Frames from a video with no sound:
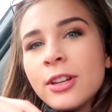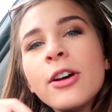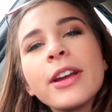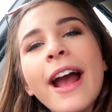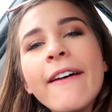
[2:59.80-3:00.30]
you
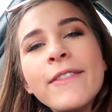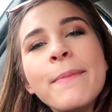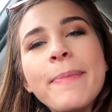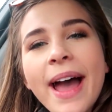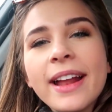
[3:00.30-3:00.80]
know you're having
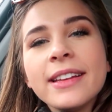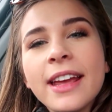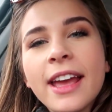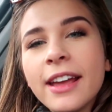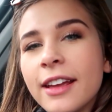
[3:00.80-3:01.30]
a bad
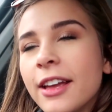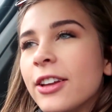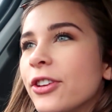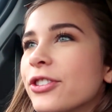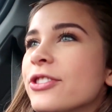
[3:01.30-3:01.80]
day.
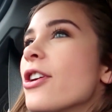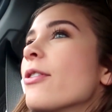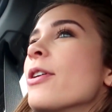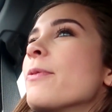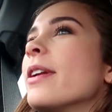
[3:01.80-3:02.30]
You just
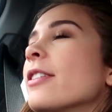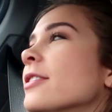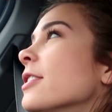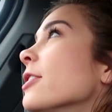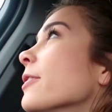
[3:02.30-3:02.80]
don't know what
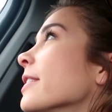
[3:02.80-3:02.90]
else to do